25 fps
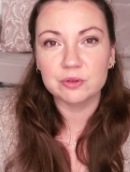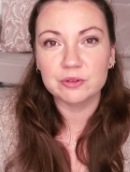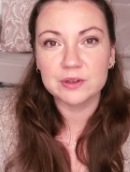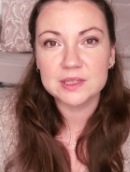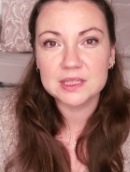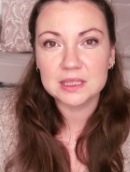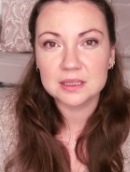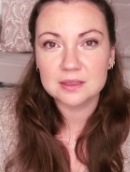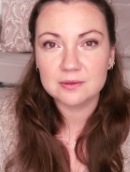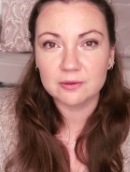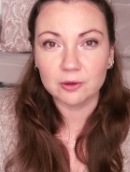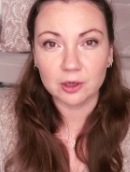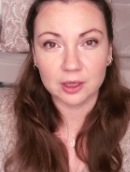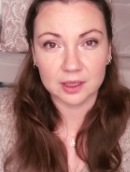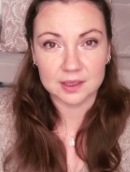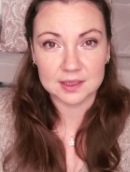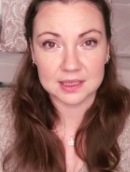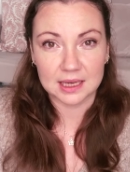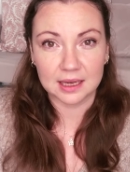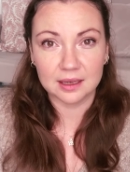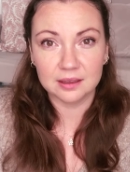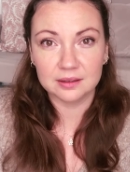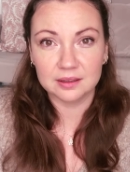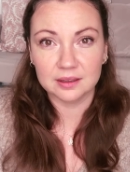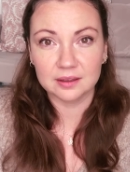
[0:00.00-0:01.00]
reasons for
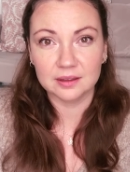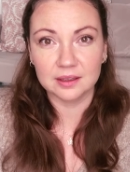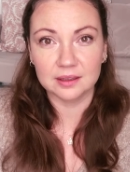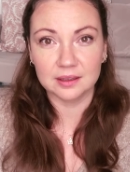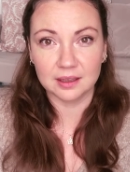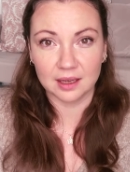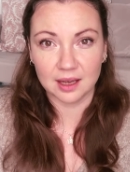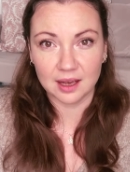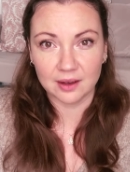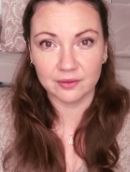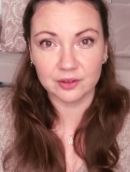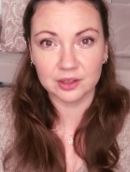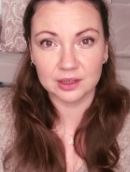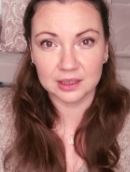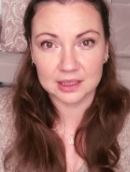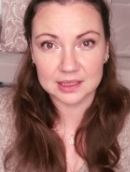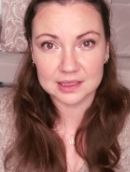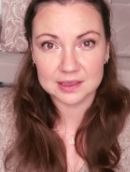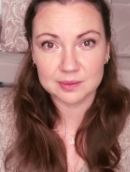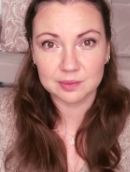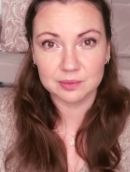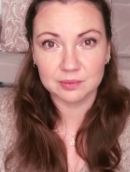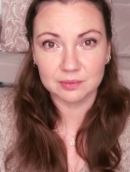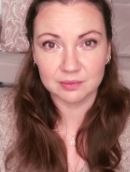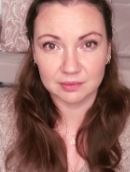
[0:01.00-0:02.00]
anxiety that I have in
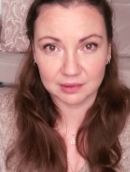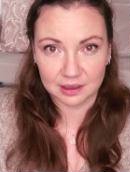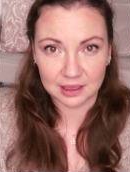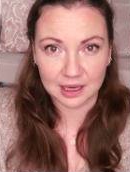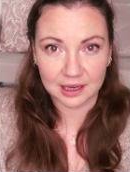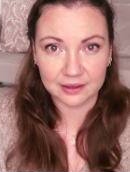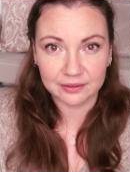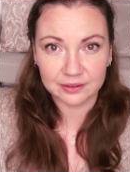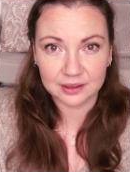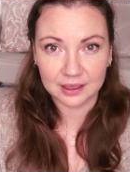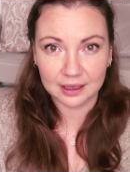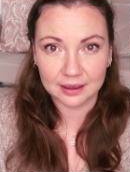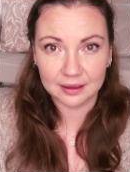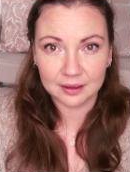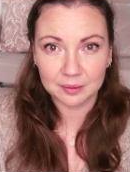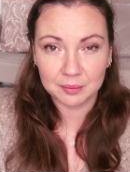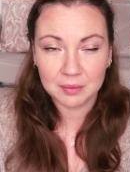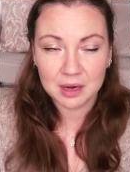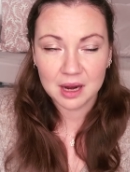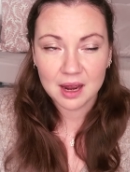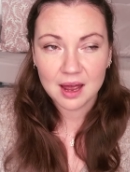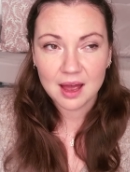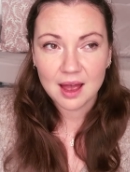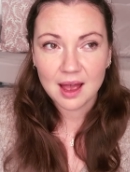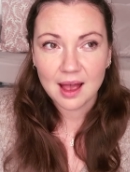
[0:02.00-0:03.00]
this
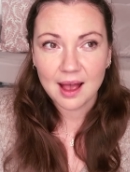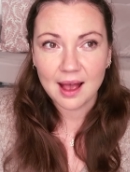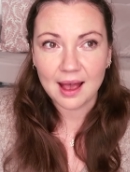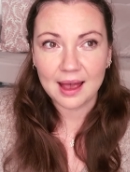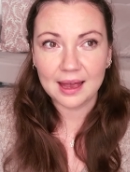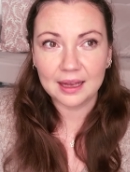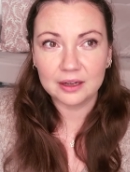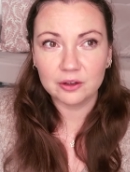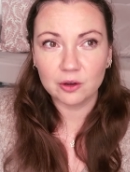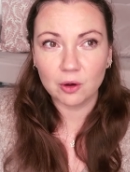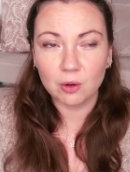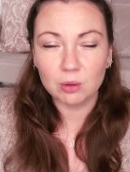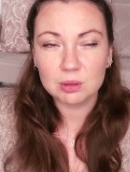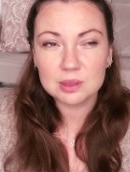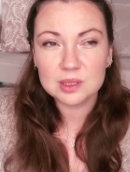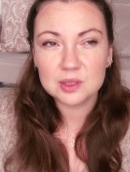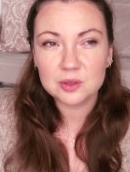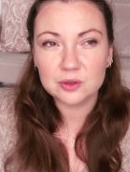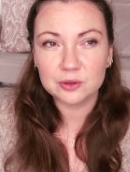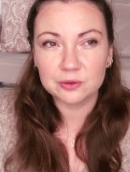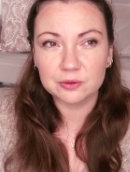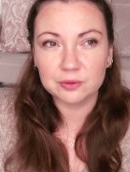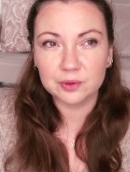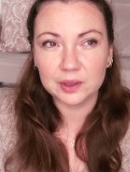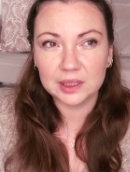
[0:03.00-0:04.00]
lifetime. And
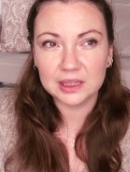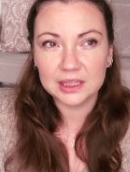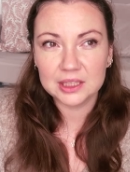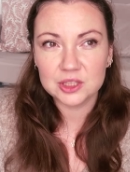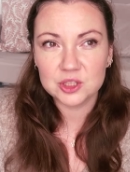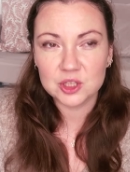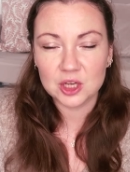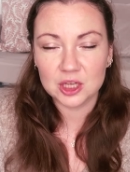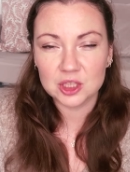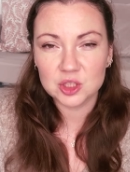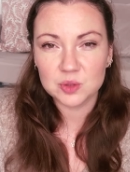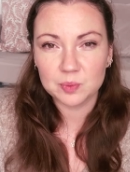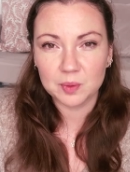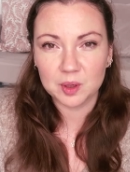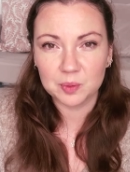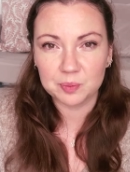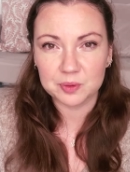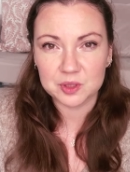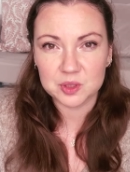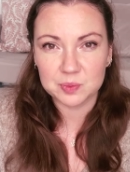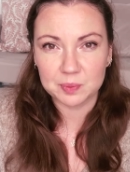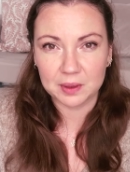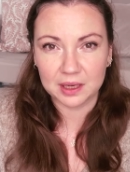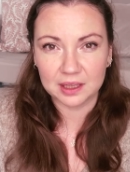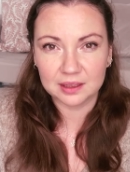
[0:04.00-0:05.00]
also really changed my
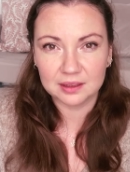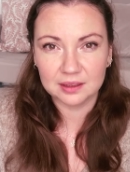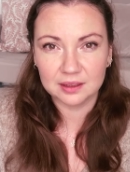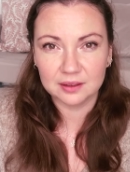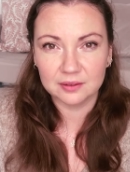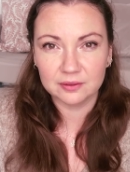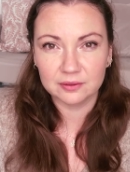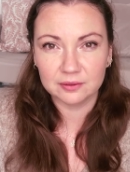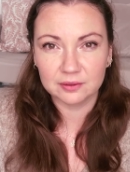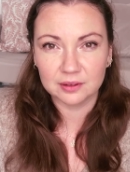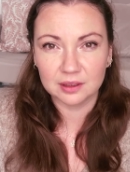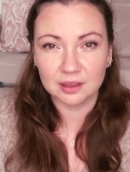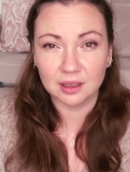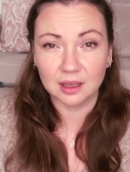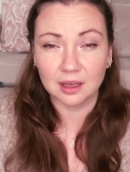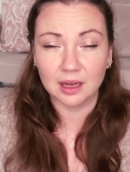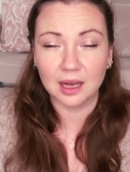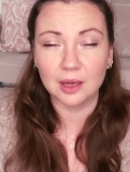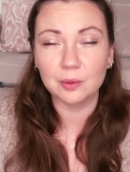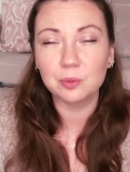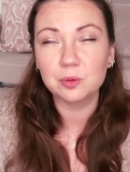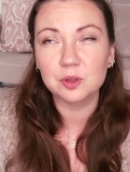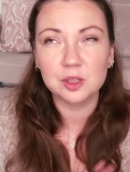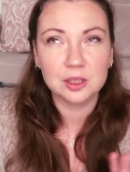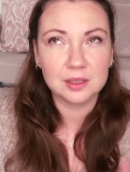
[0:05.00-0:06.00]
perspective.
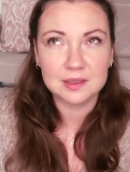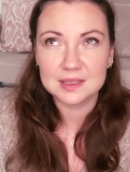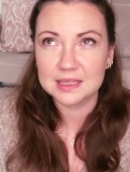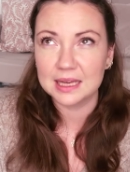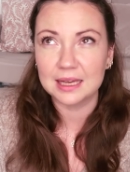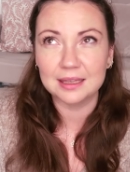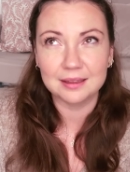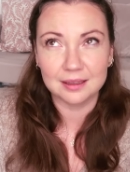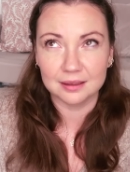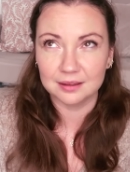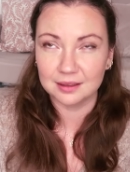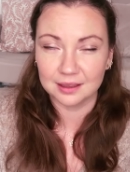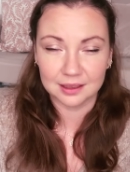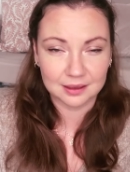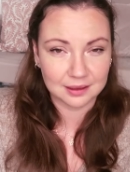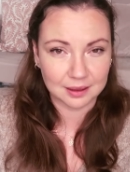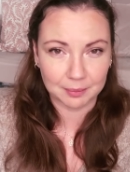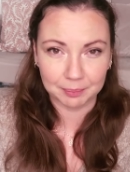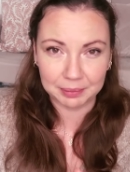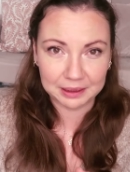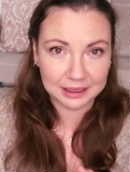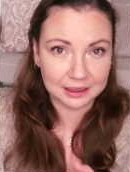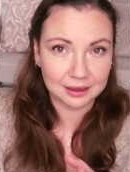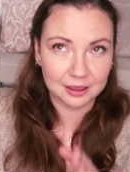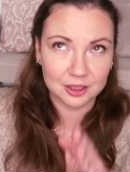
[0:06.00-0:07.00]
I wouldn't say that it
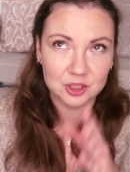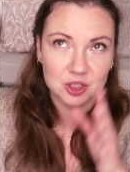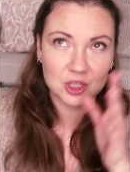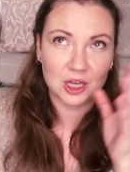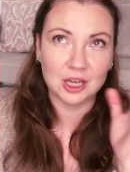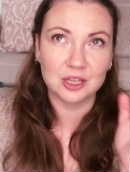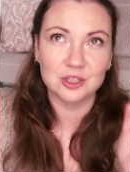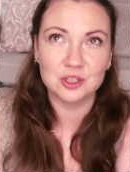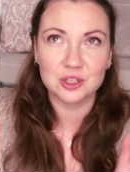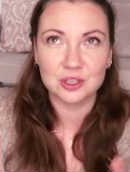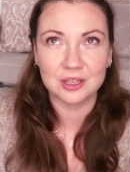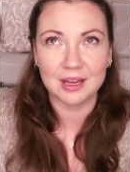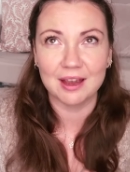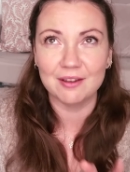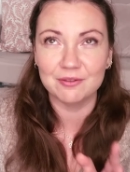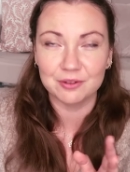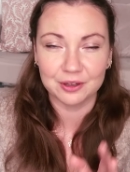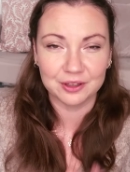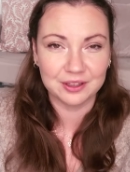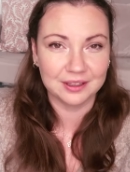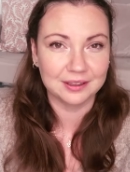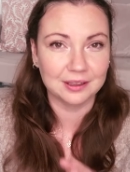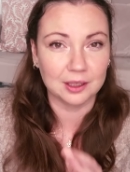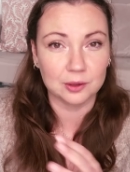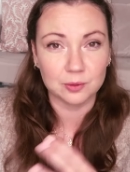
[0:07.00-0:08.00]
completely changed
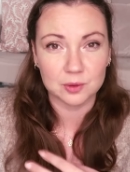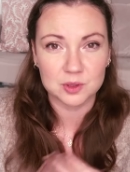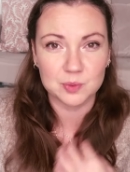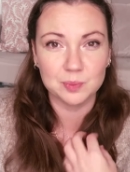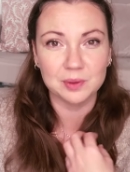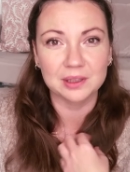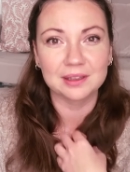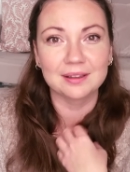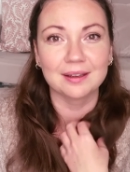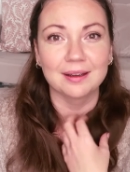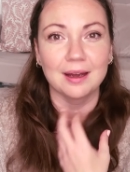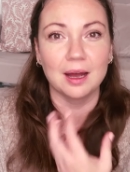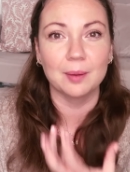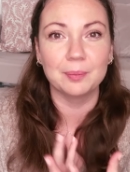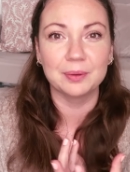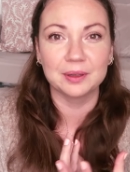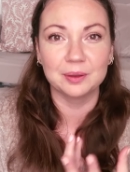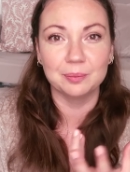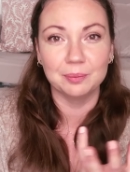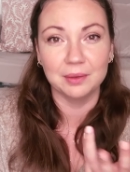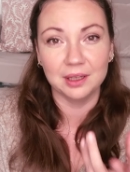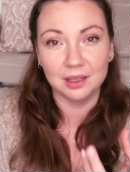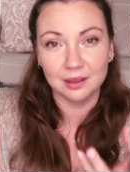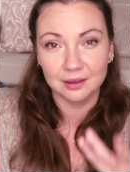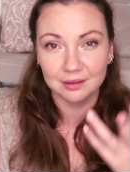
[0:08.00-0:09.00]
everything that was building up
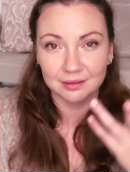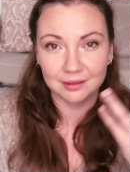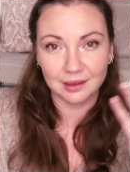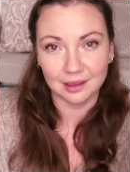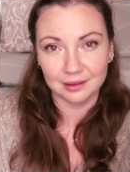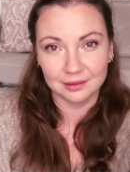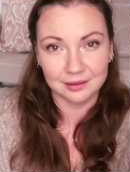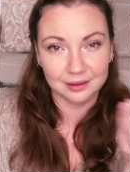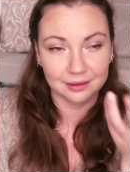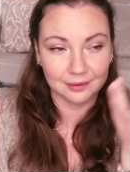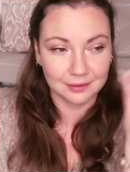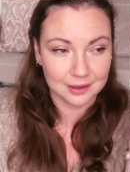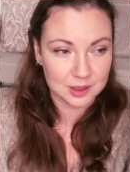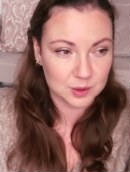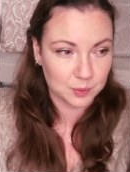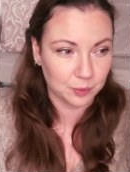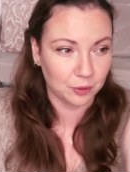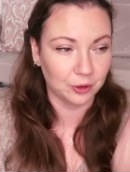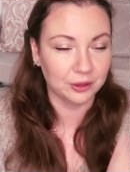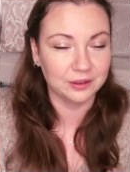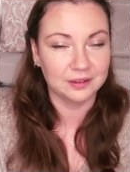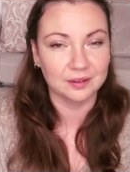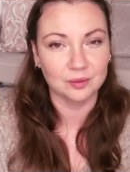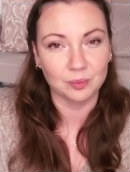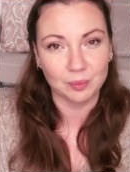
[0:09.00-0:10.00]
in me until this
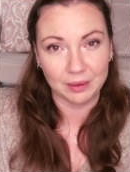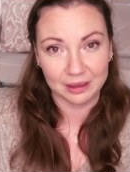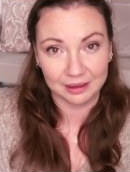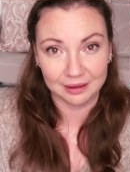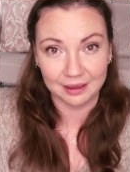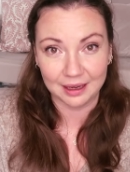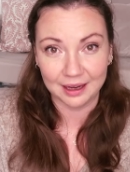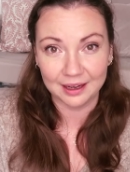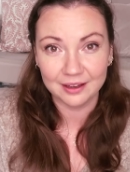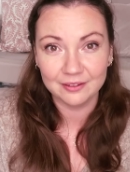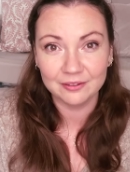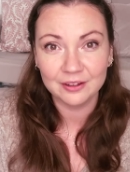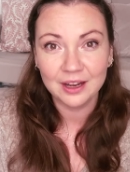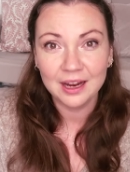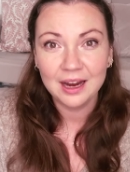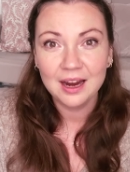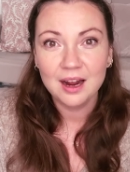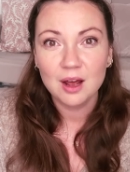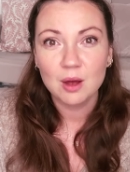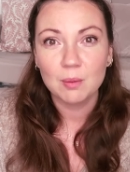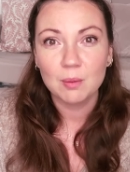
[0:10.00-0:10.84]
point in my life,